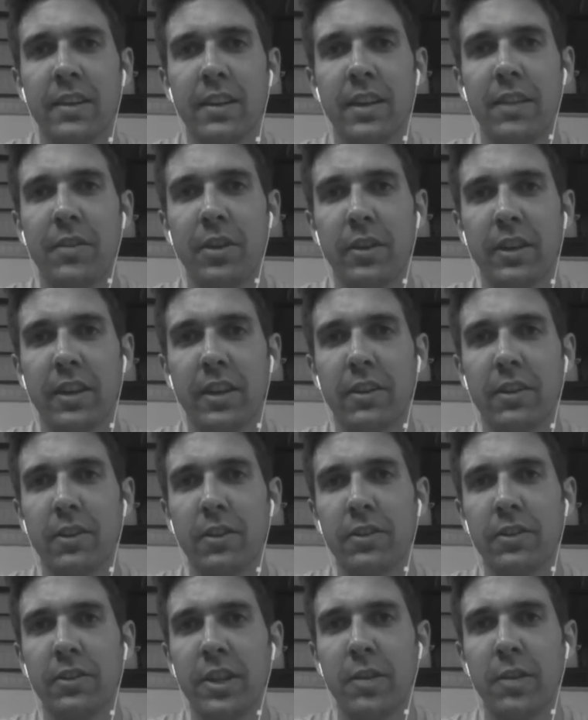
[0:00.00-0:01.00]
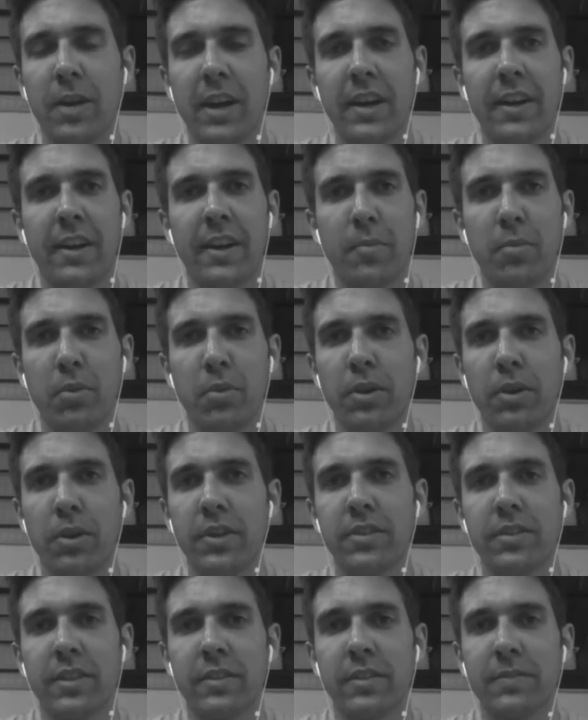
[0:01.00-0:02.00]
If you look at nearby
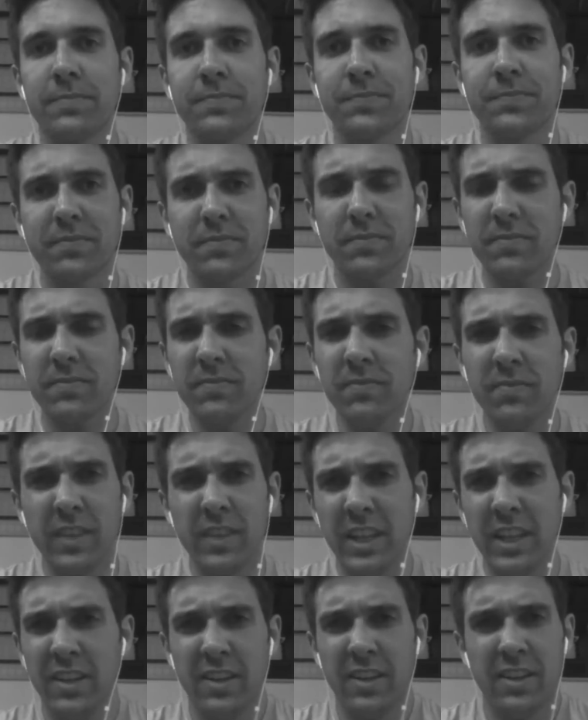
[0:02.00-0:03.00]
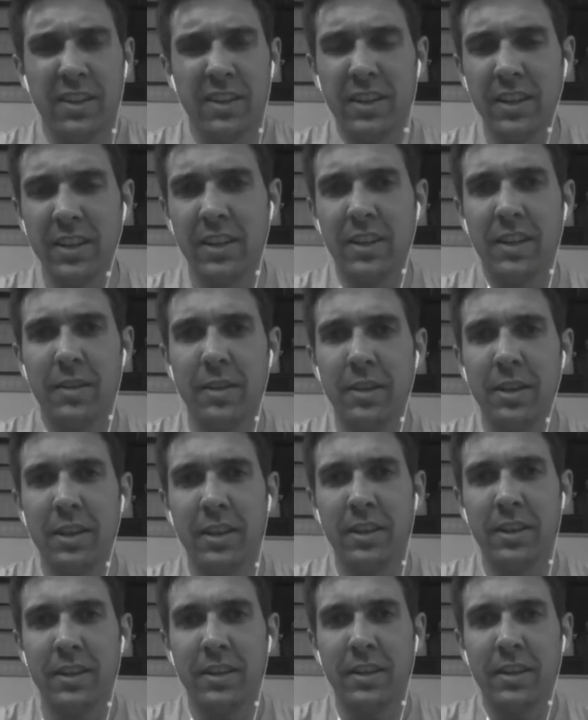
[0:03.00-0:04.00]
airports, and
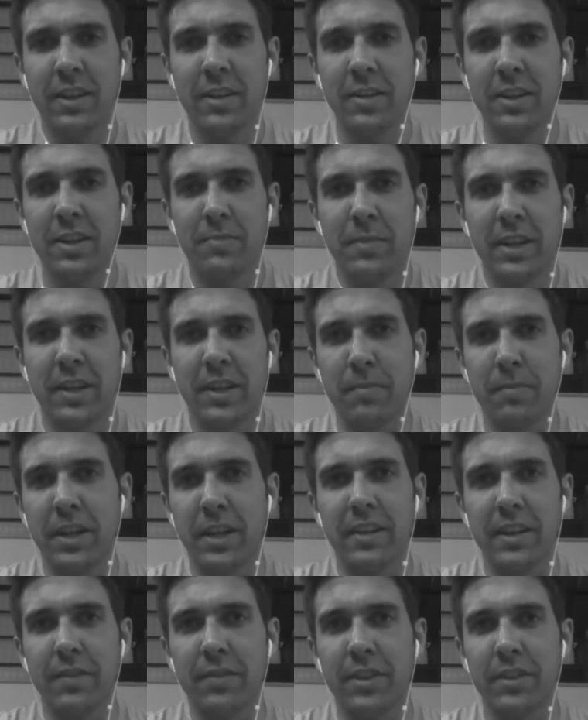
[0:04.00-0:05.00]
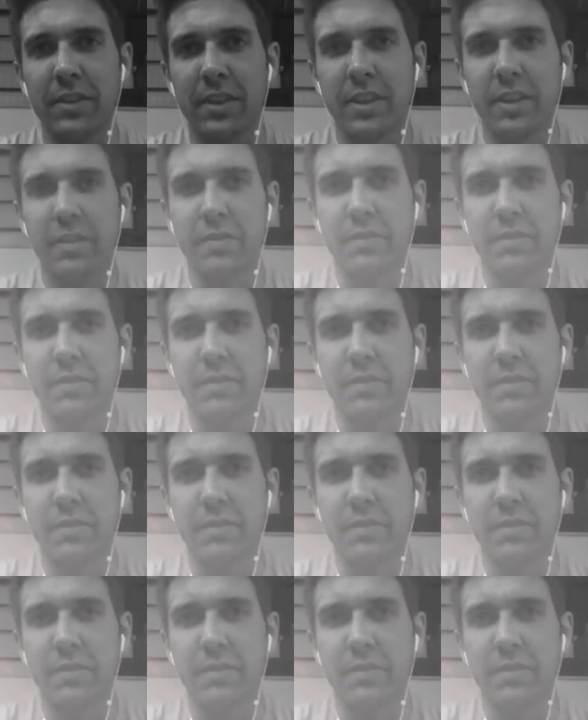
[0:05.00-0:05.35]
it can just make a big difference in your